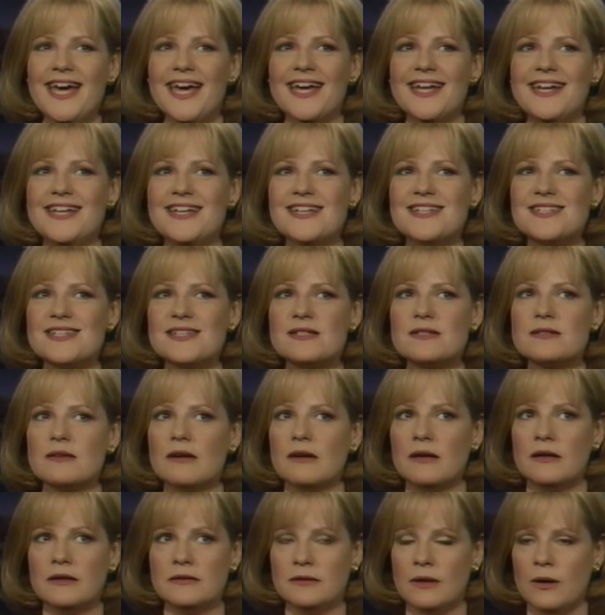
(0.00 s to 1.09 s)
And he says,
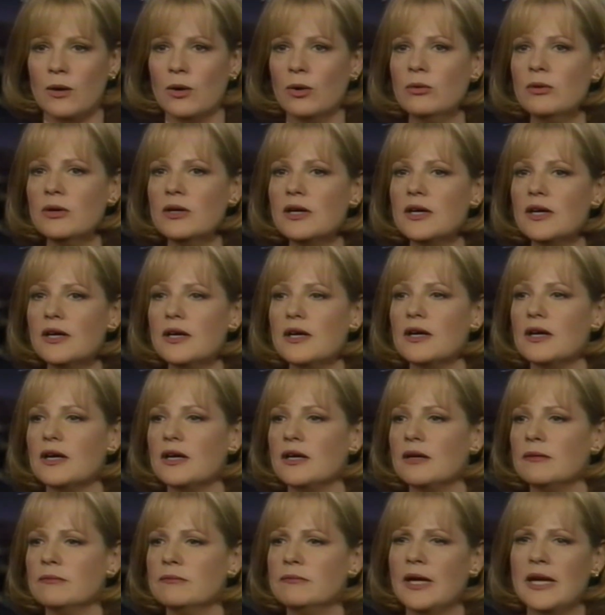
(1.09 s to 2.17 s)
"No."
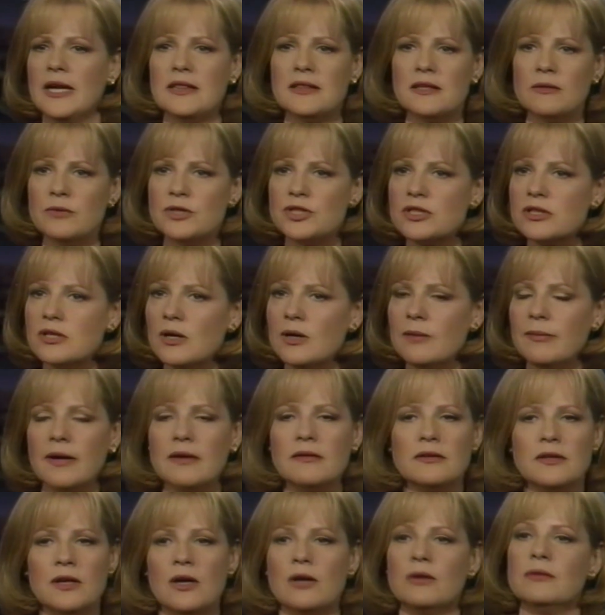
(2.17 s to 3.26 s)
Anything we should know about?
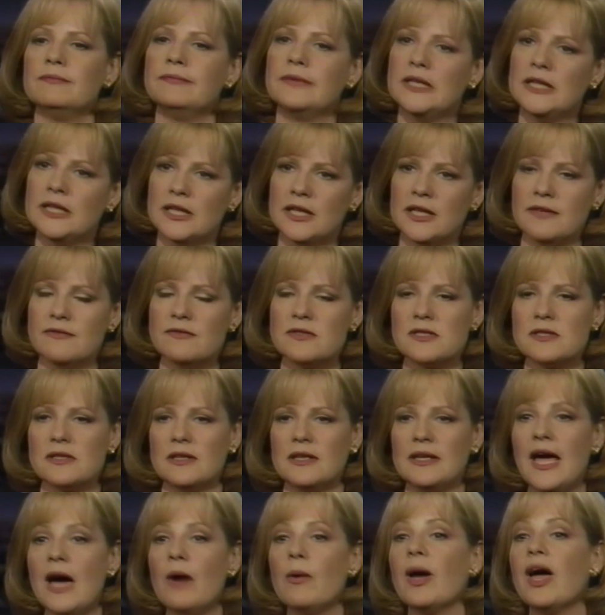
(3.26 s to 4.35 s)
No. He leaves.
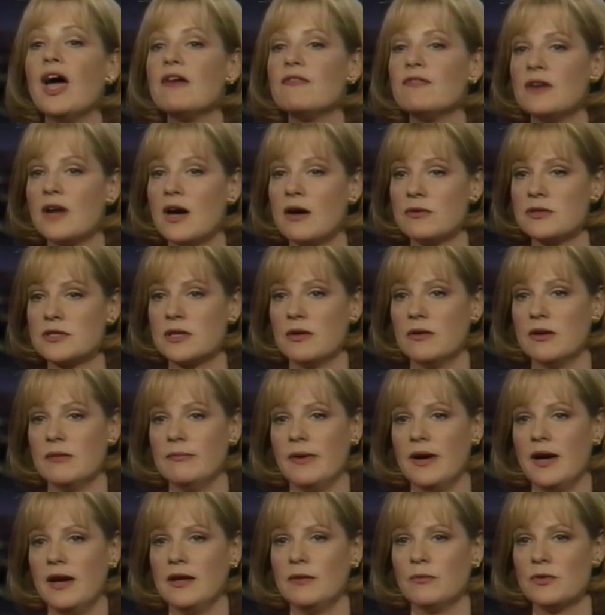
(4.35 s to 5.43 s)
Now half an hour is going
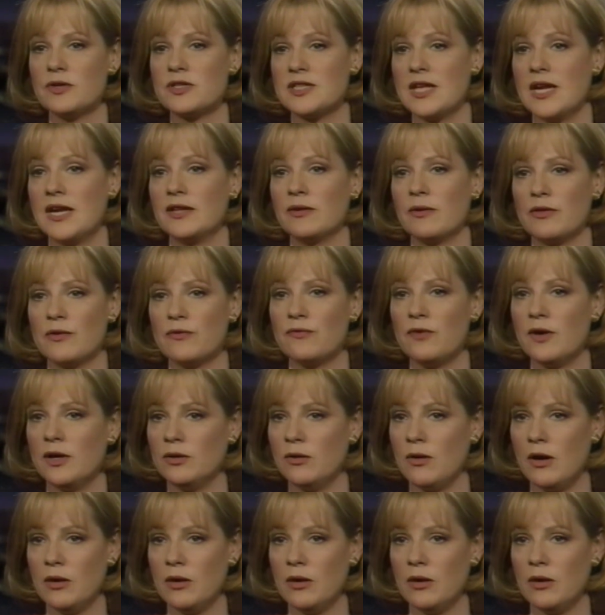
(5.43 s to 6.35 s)
by, and we're standing there on the front lawn.